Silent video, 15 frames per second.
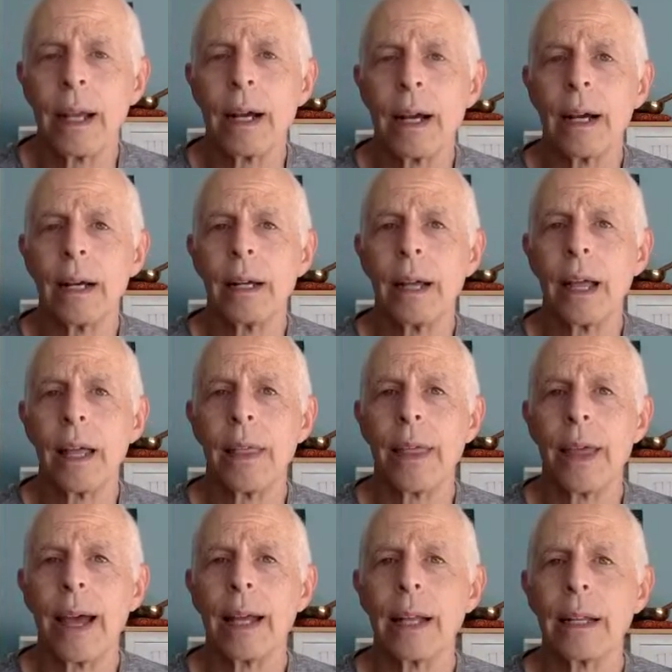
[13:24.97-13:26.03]
And
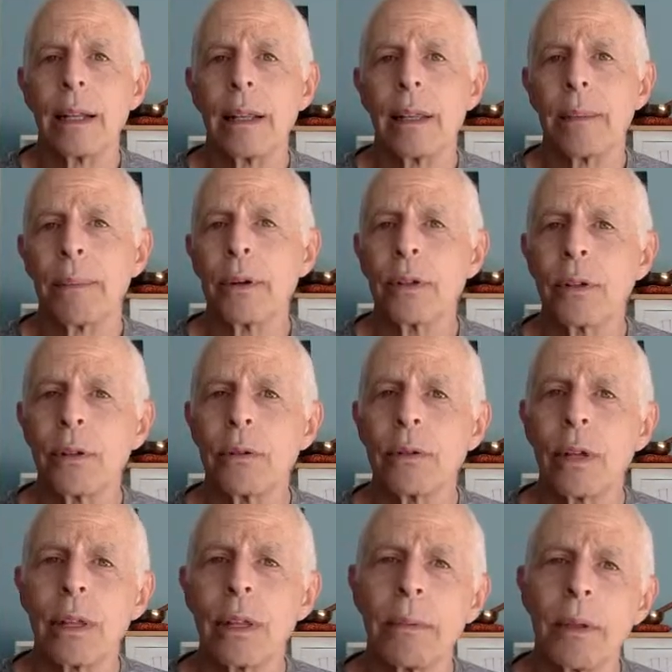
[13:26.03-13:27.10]
that the person
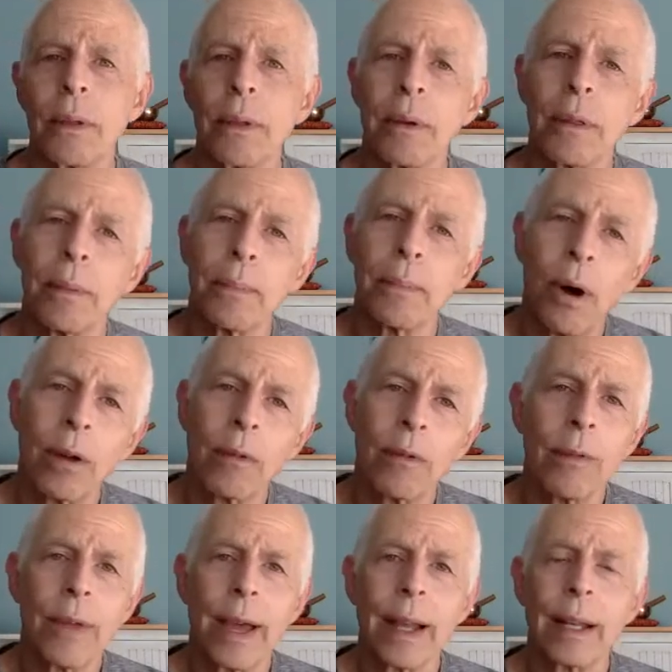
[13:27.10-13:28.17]
who's on the partner
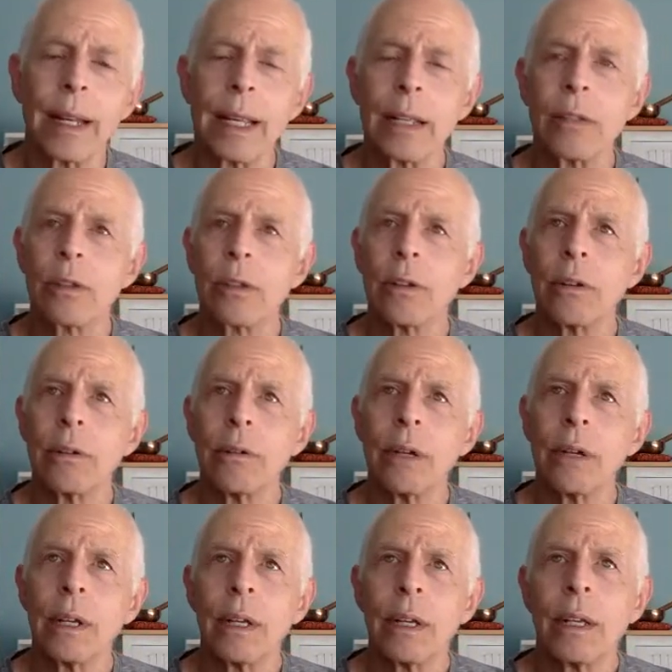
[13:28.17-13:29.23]
of that needs to
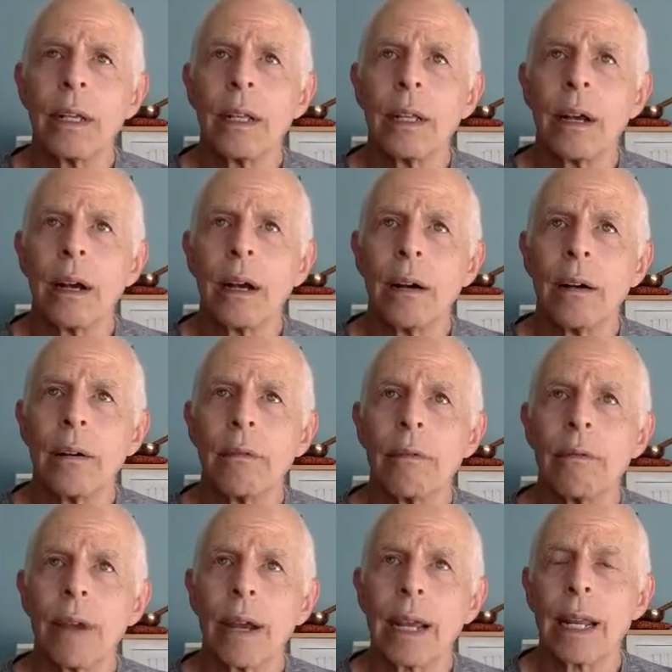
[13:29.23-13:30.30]

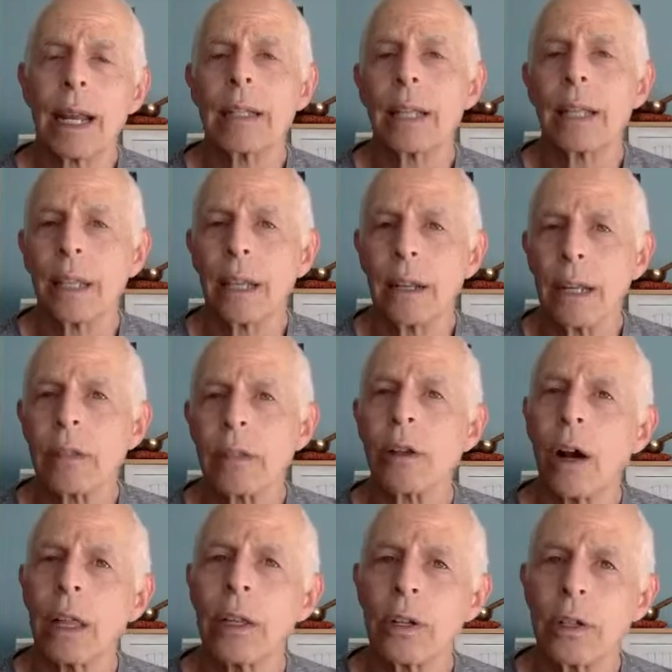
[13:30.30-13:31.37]
recognize that their needs
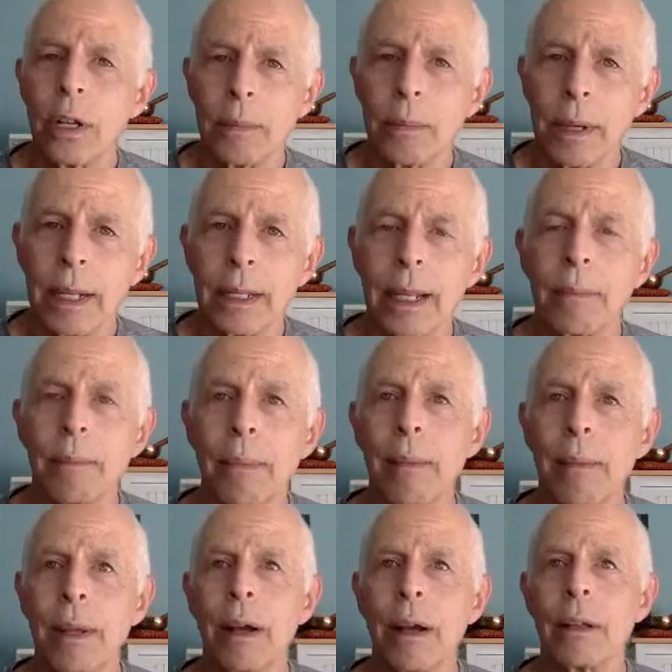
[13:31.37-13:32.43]
are legitimate, that
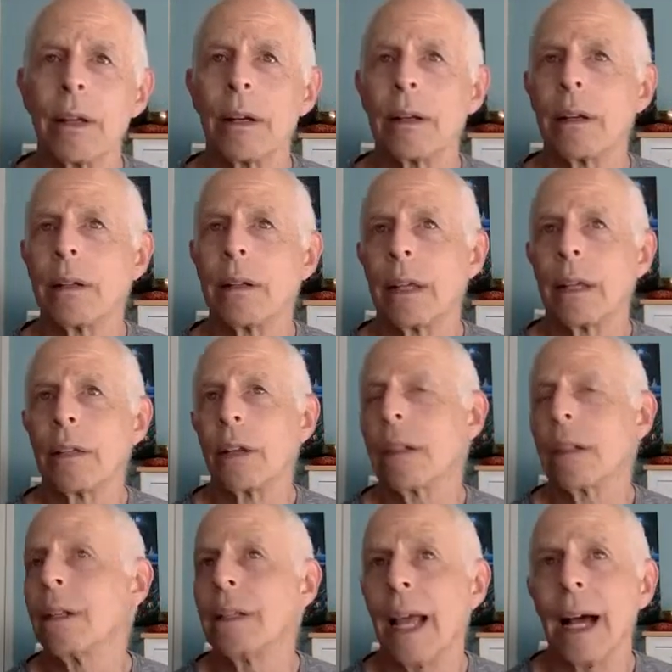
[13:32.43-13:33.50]
maybe they
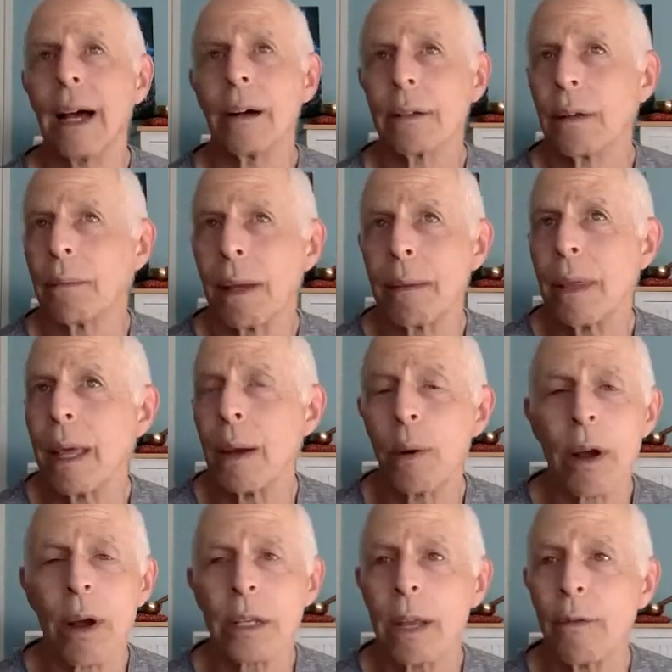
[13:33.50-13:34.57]
start to doubt that maybe they
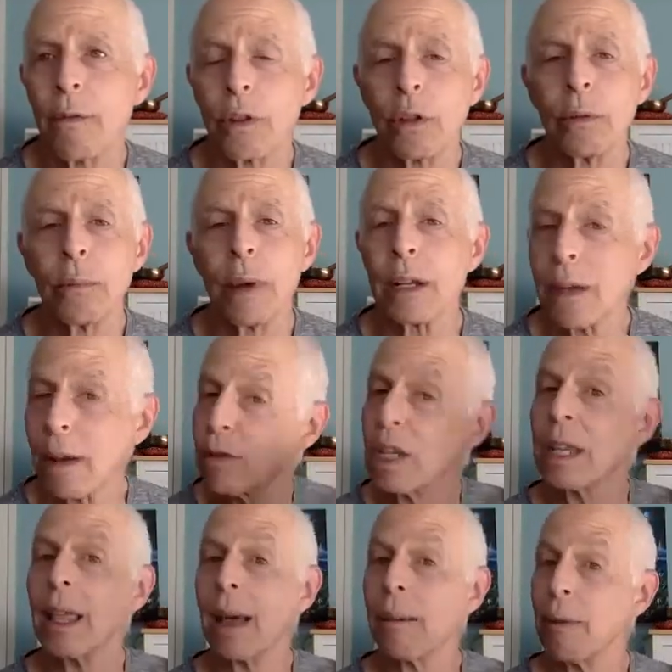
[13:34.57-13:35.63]
were asking for too much. I've
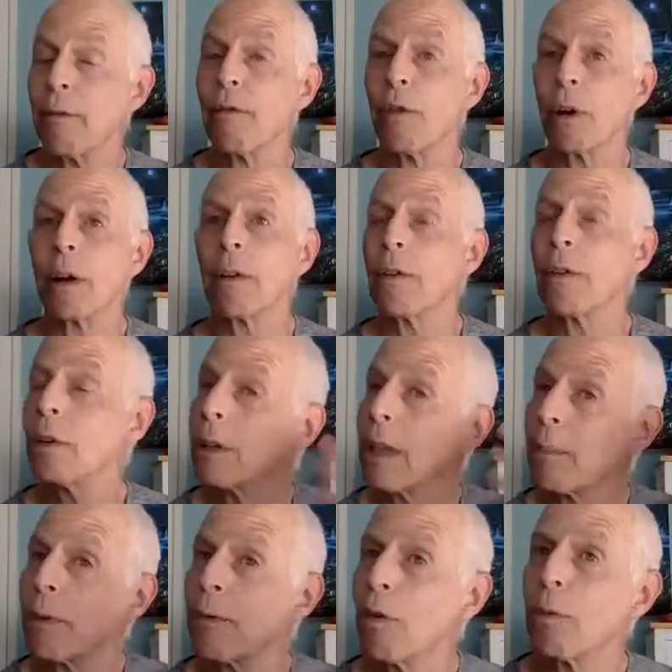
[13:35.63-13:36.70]
seen that before. I've heard
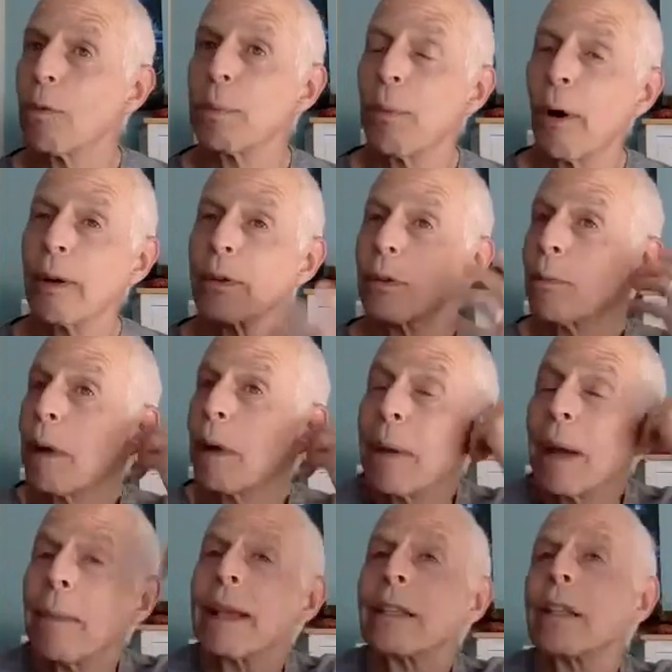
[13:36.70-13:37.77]
that before with partners. Well, maybe
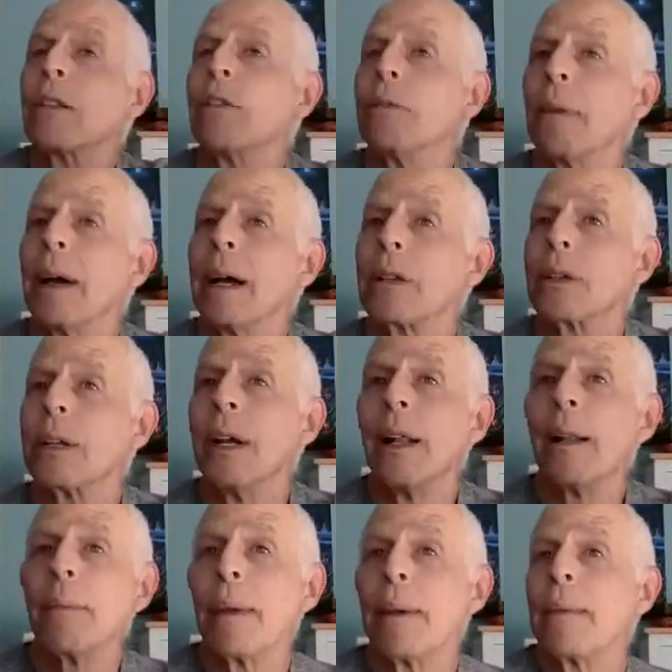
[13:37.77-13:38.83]
I'm asking too much.
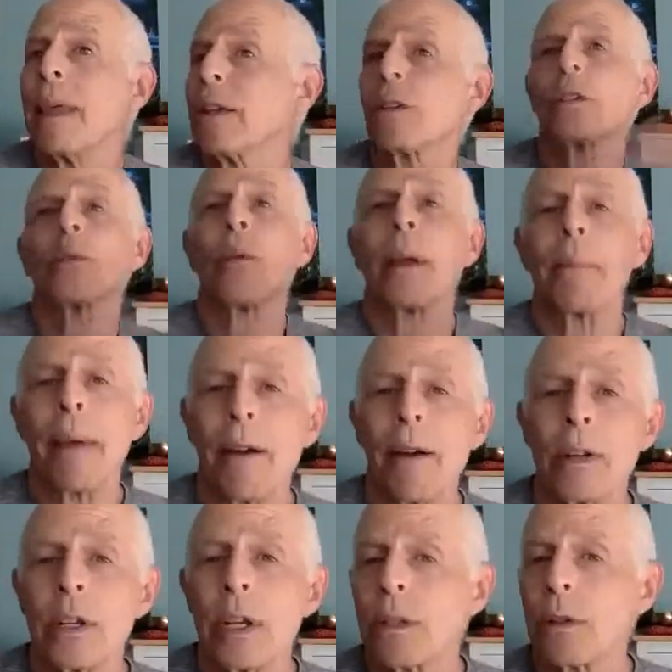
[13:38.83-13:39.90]
Maybe that's just the way
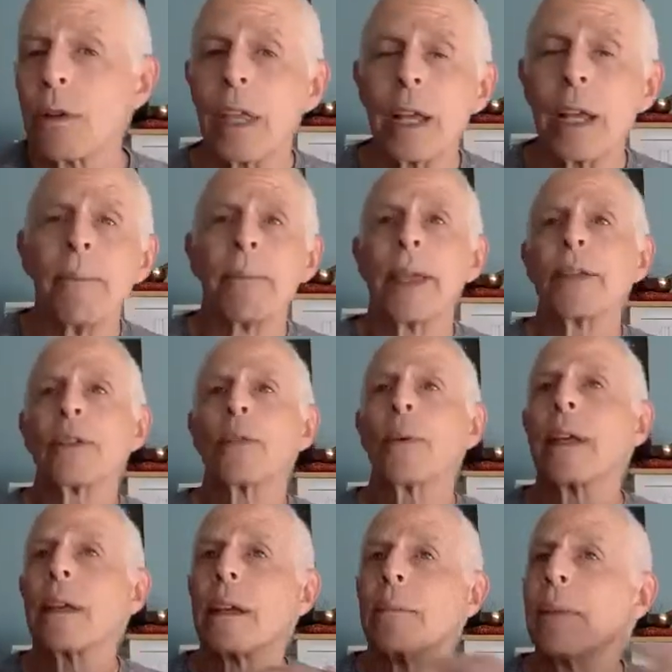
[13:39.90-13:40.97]
marriage is, or that's the
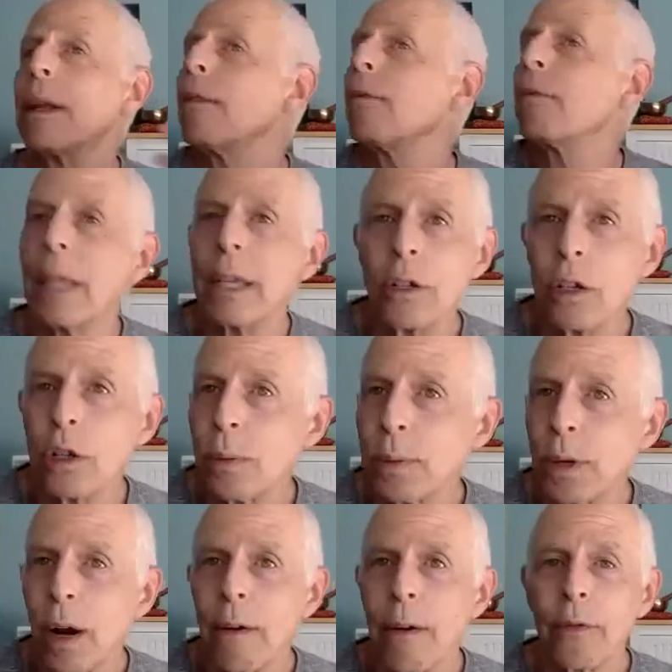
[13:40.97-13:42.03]
way committed
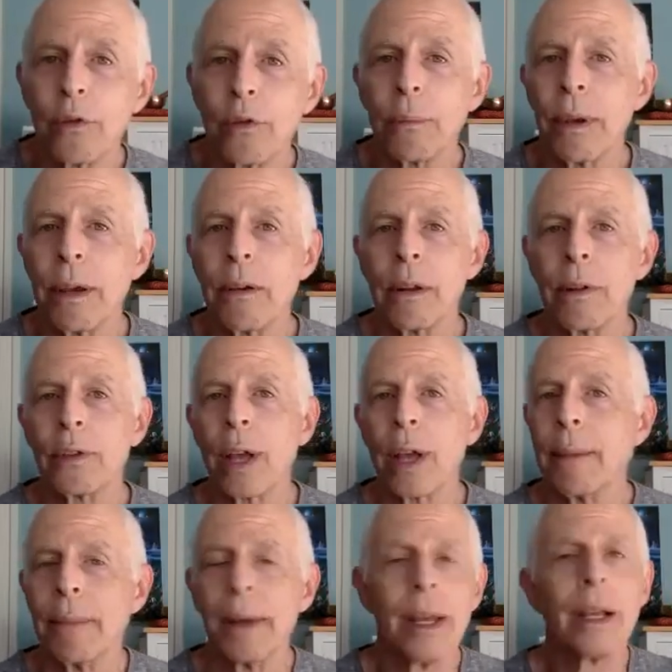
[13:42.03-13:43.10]
relationships are after a period of
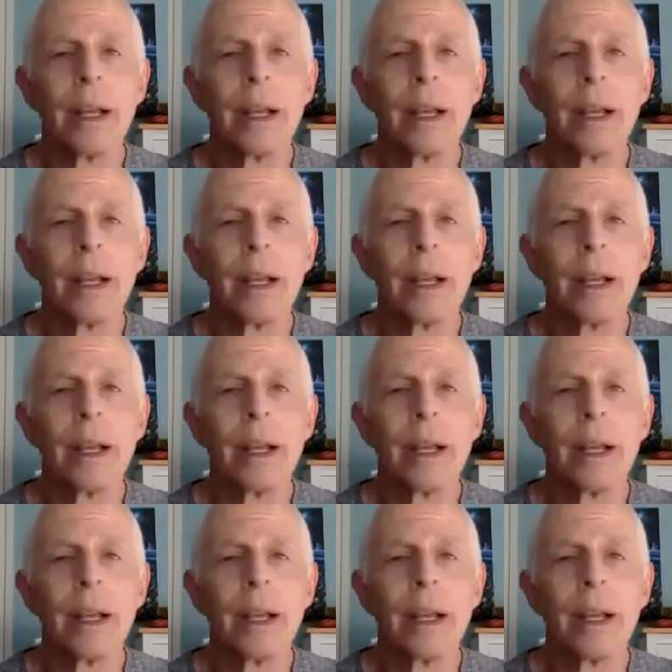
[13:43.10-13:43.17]
time.